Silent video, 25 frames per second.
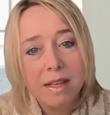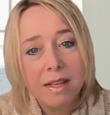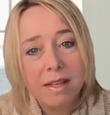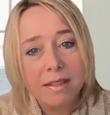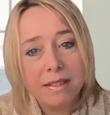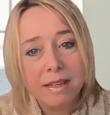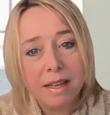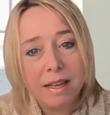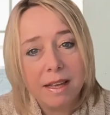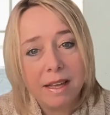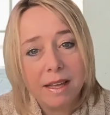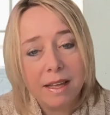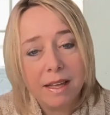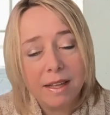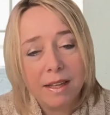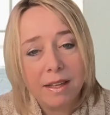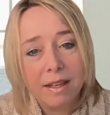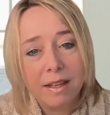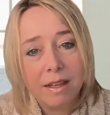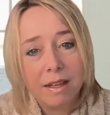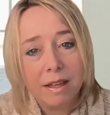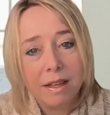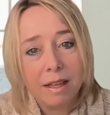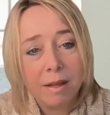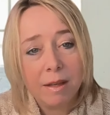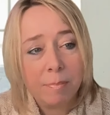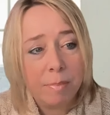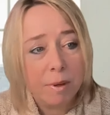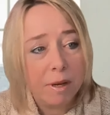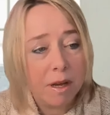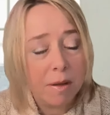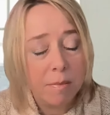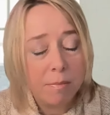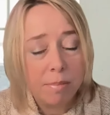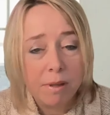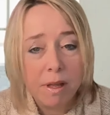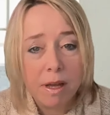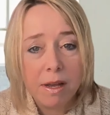is a
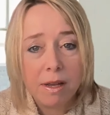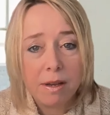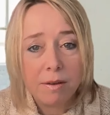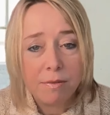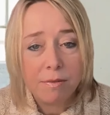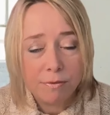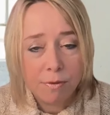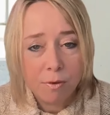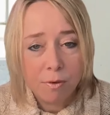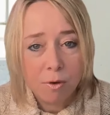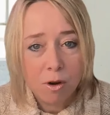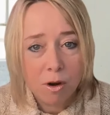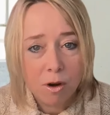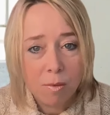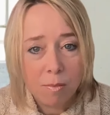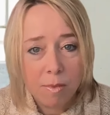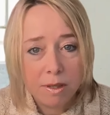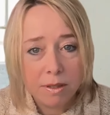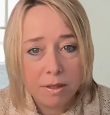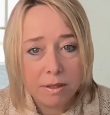HIPAA compliant form.